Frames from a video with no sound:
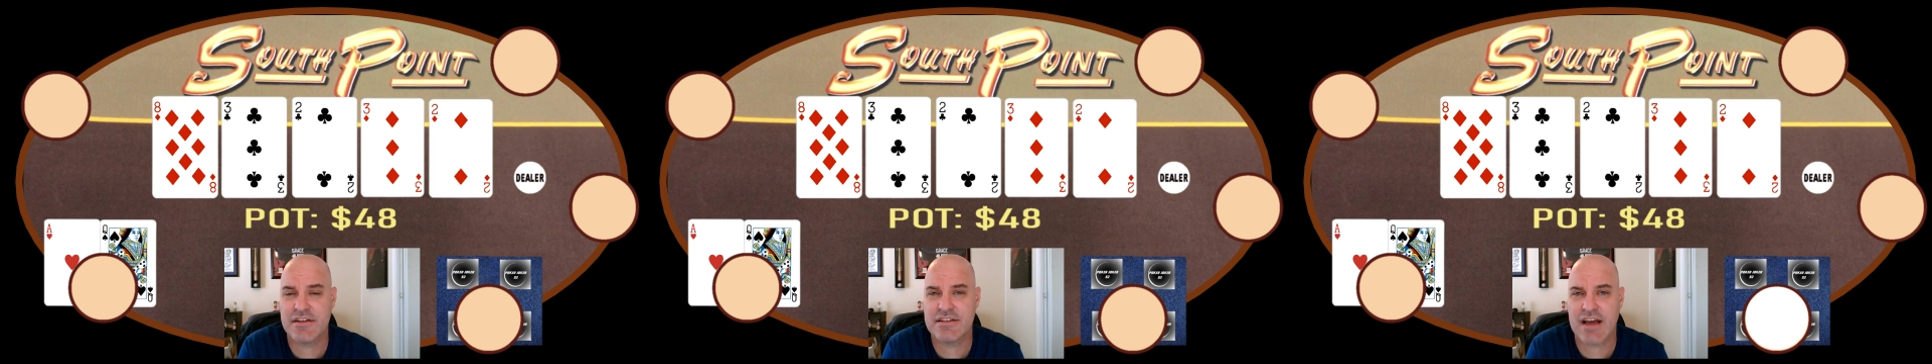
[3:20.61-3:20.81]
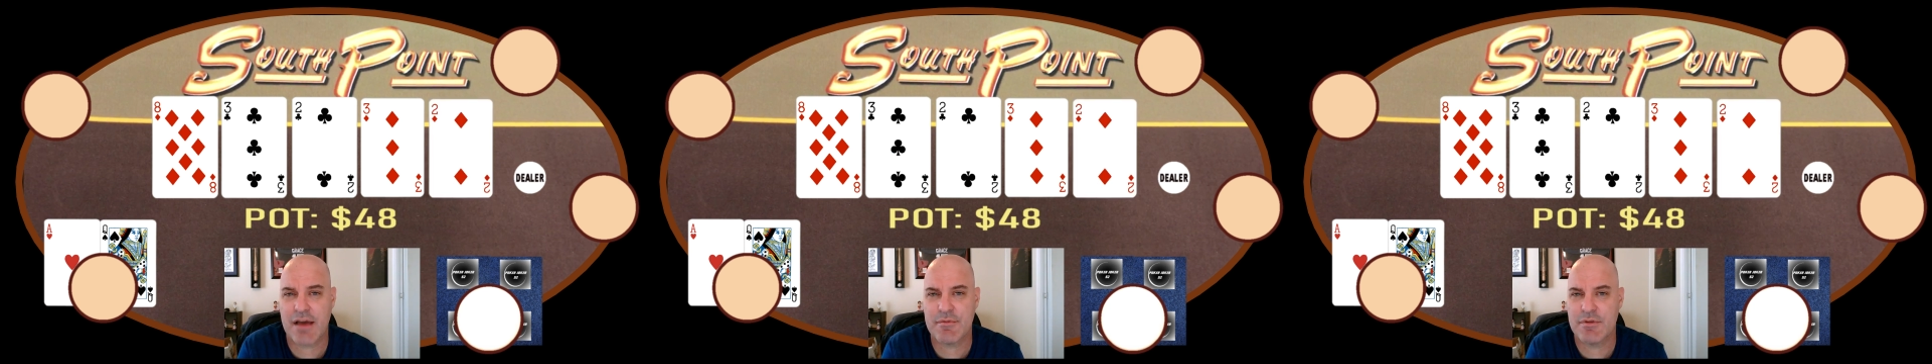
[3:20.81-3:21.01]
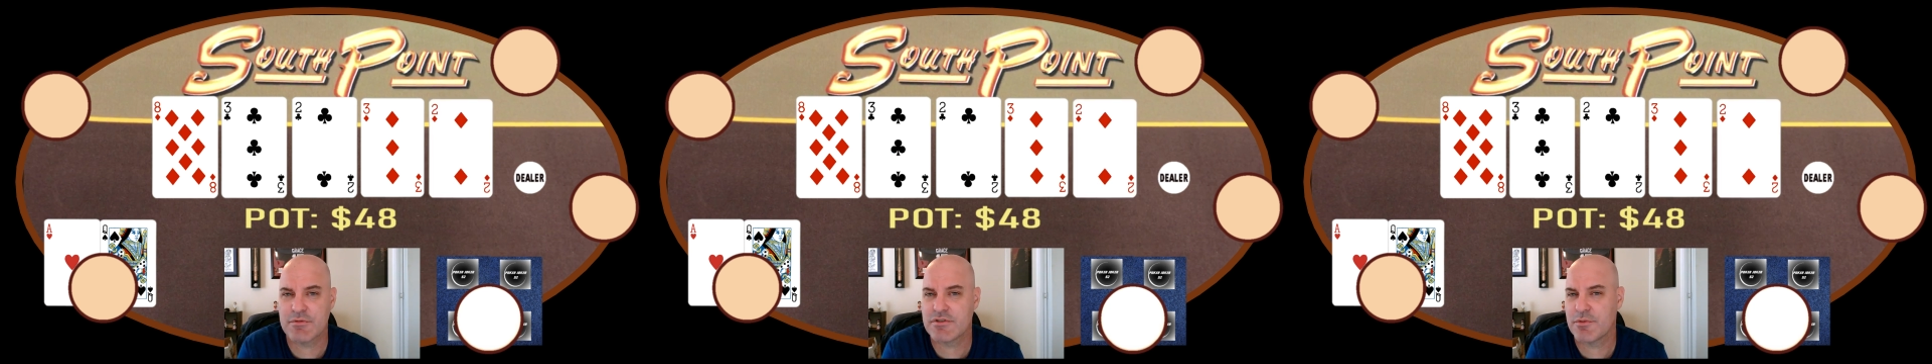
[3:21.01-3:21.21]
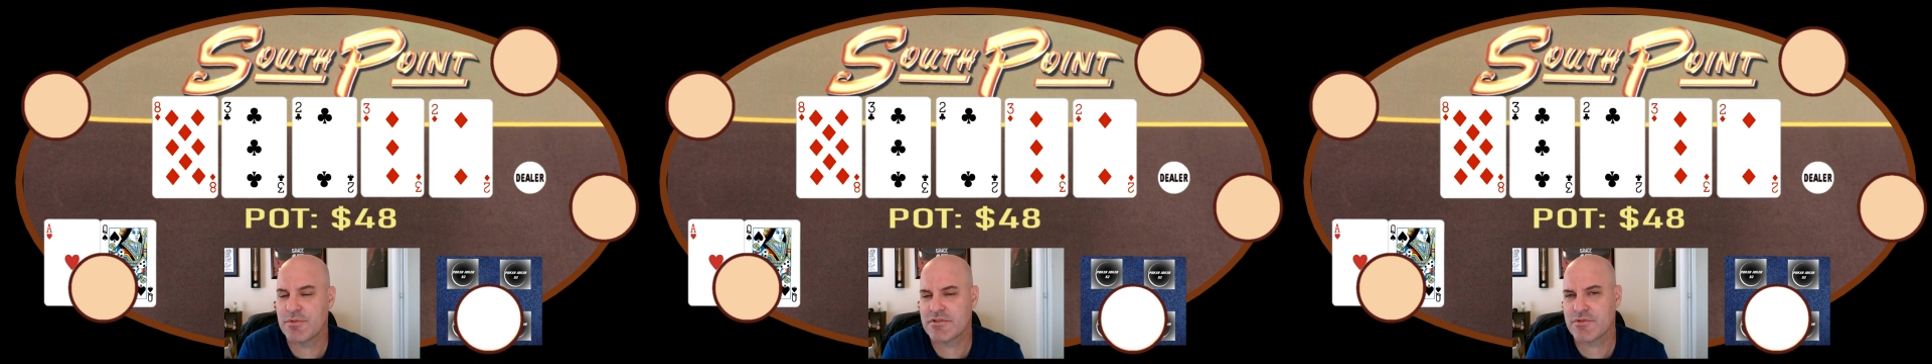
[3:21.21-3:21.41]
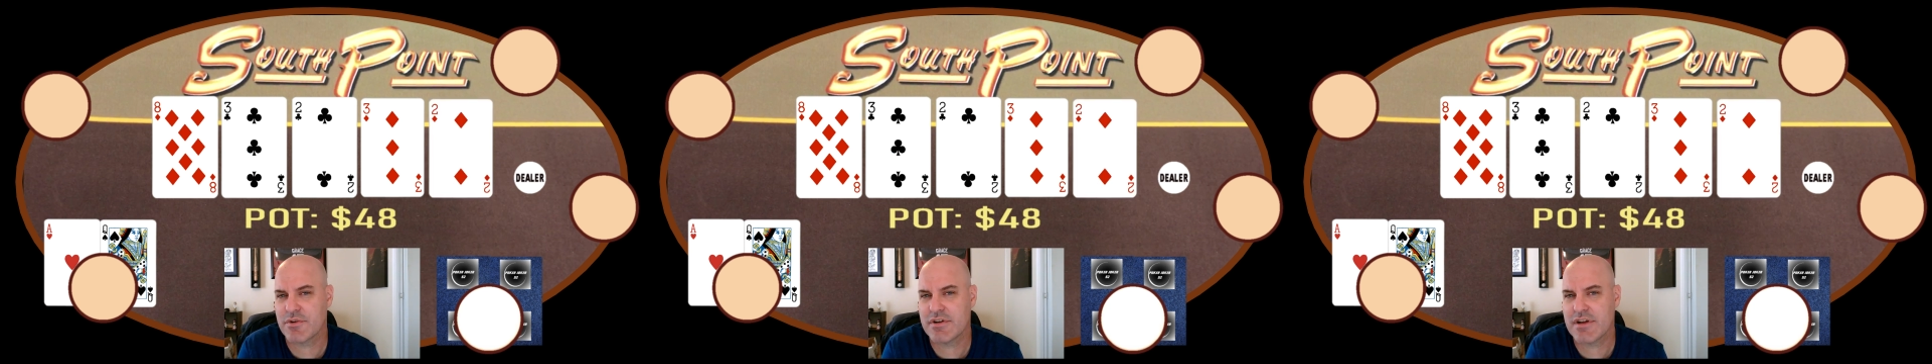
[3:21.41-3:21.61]
diamond, so
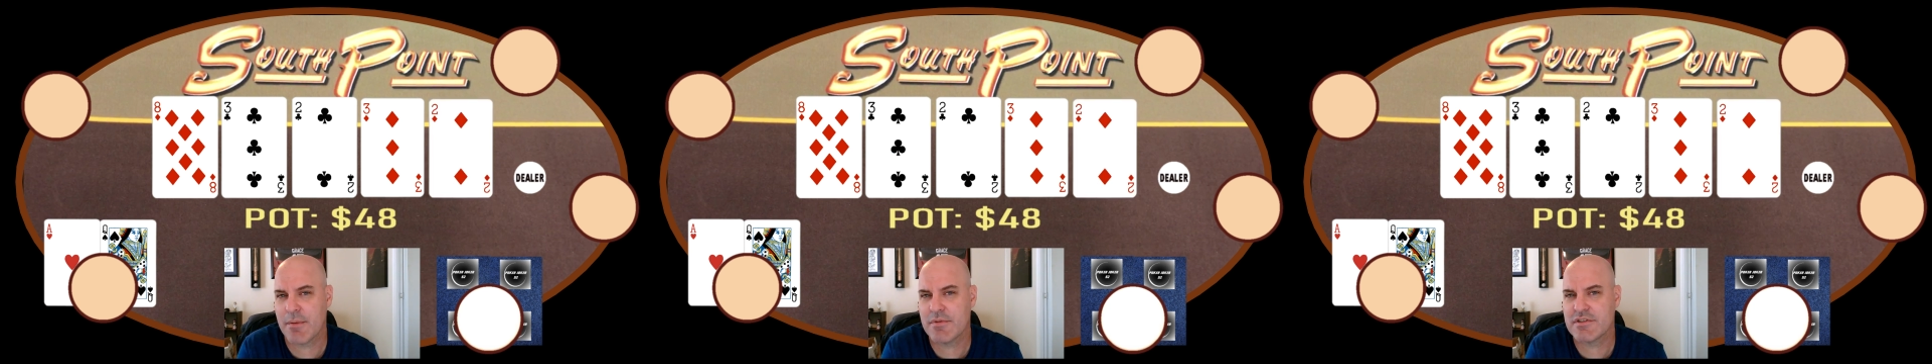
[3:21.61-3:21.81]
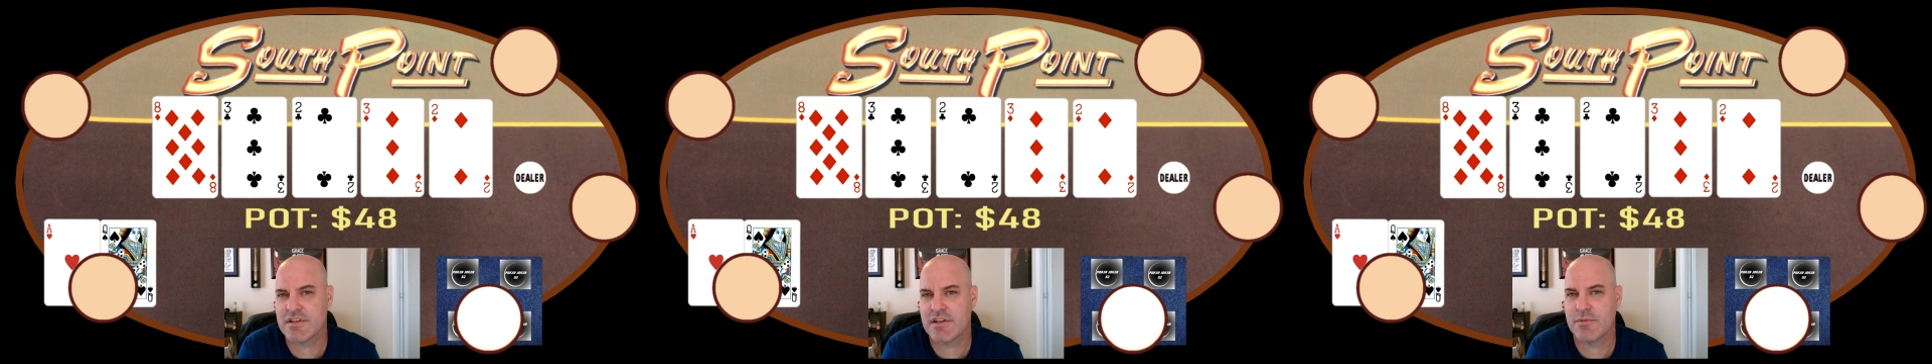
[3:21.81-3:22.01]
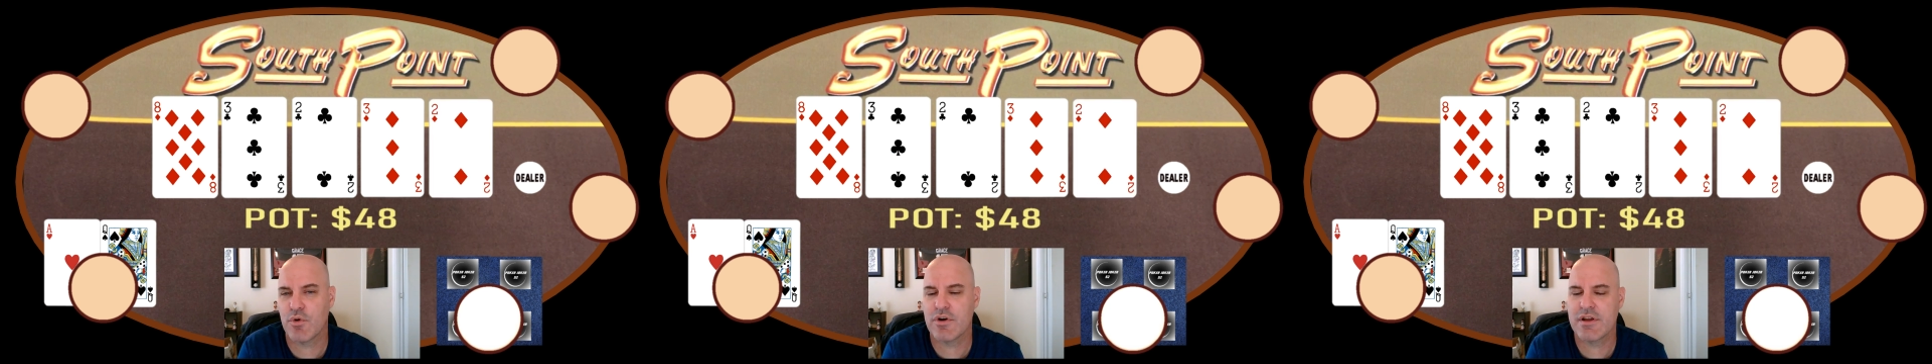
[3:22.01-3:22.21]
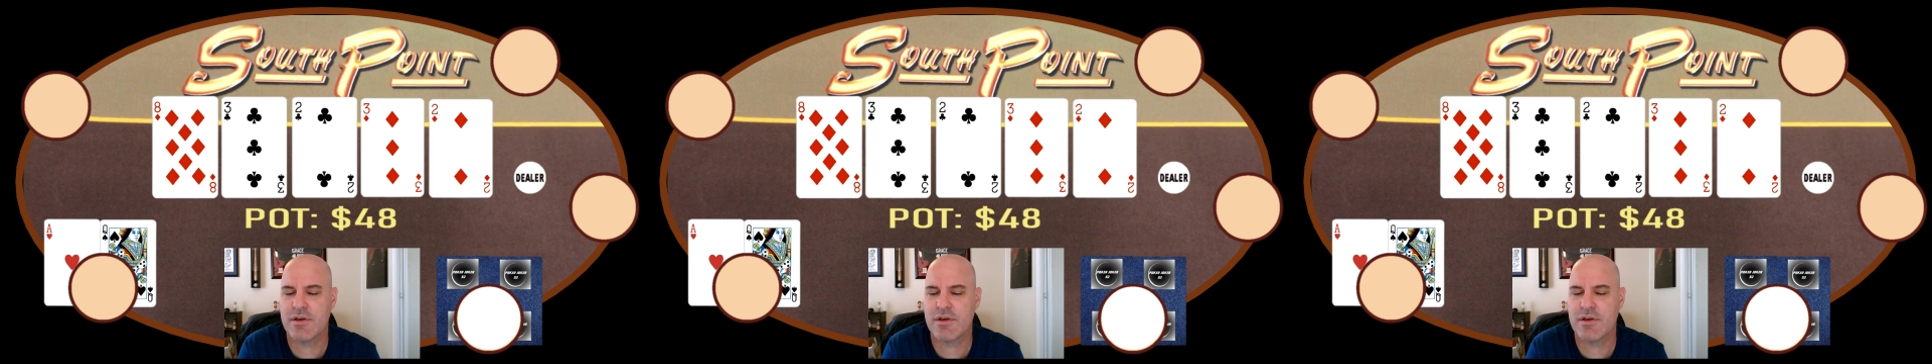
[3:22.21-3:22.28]
puts 3 diamonds on the board.